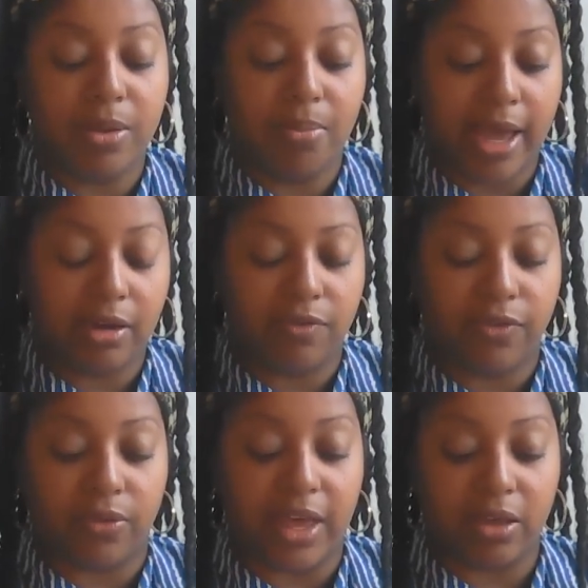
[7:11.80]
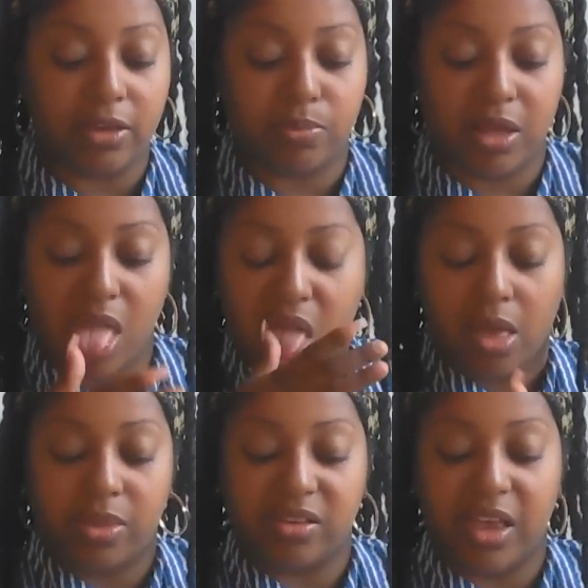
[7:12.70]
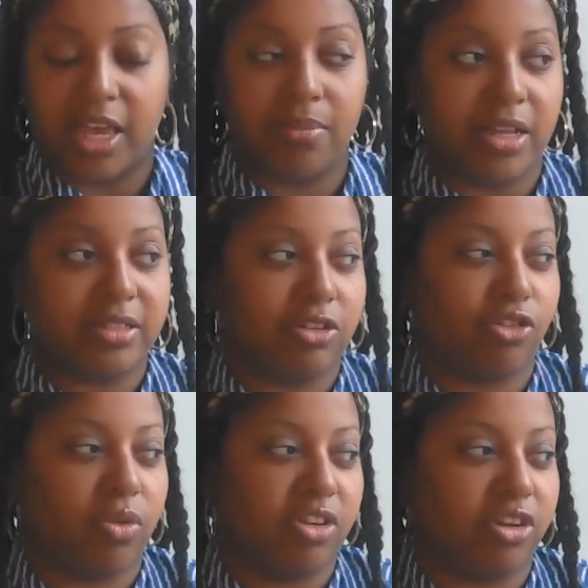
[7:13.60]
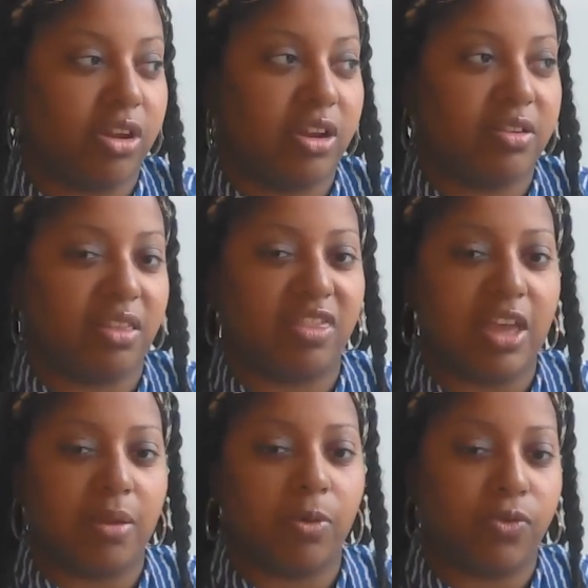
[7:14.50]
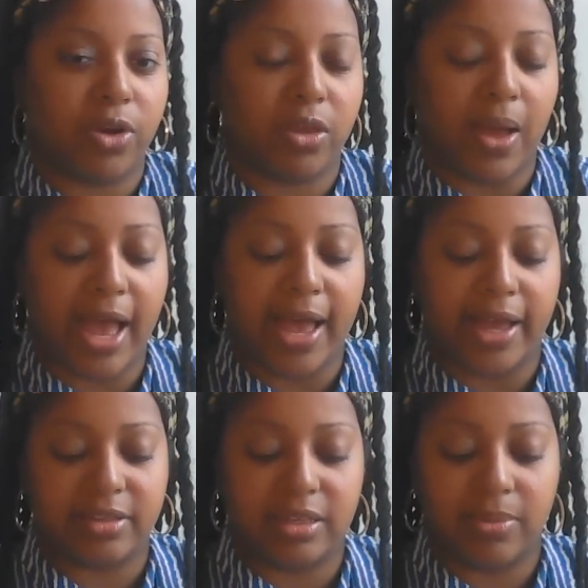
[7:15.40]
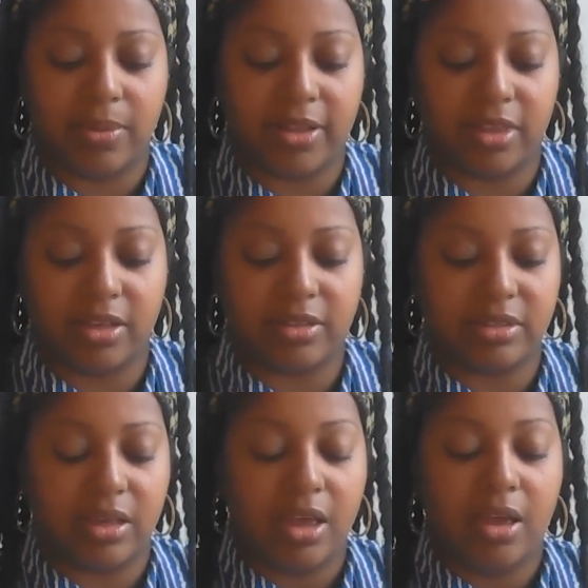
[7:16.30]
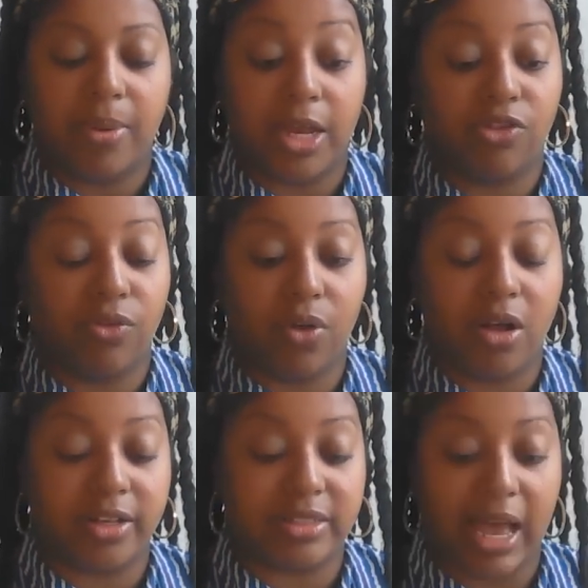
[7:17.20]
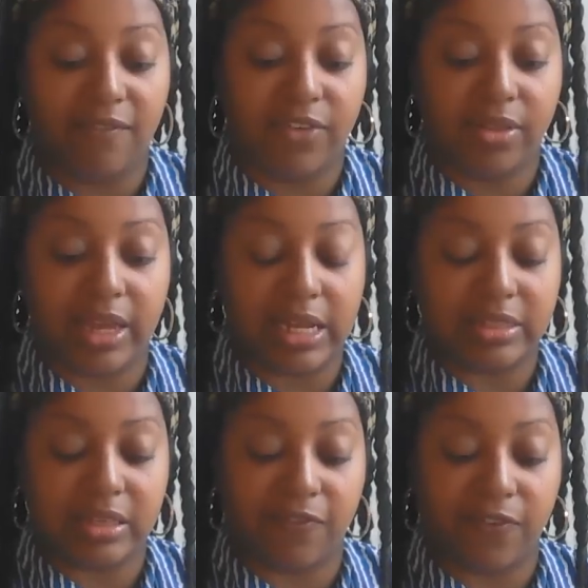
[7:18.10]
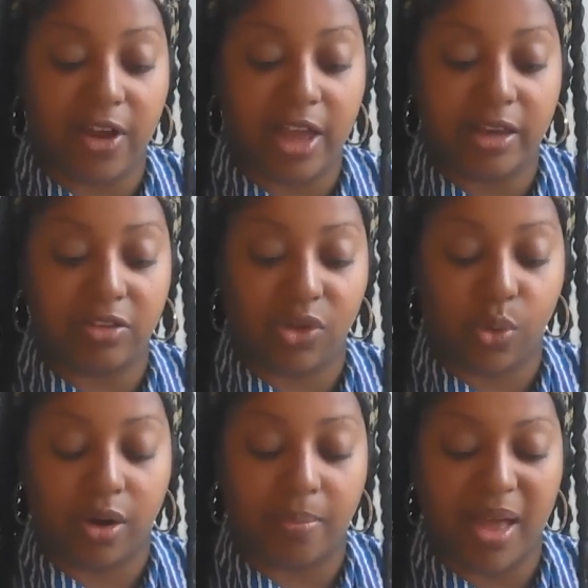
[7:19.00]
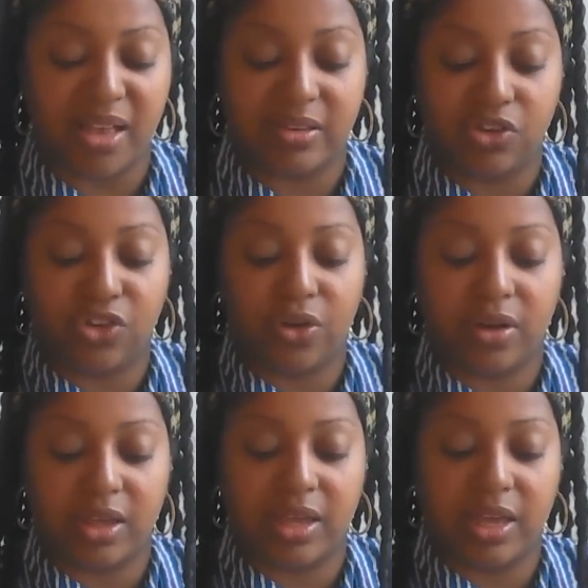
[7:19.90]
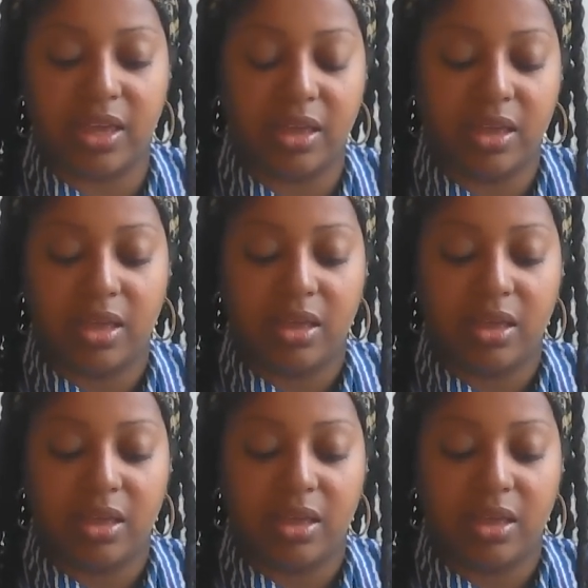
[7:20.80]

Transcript: Be mindful. That could be this hangman situation, needing to think before you act. Tell me about this Page of Wands. I feel like it's a friend or a message you're going to get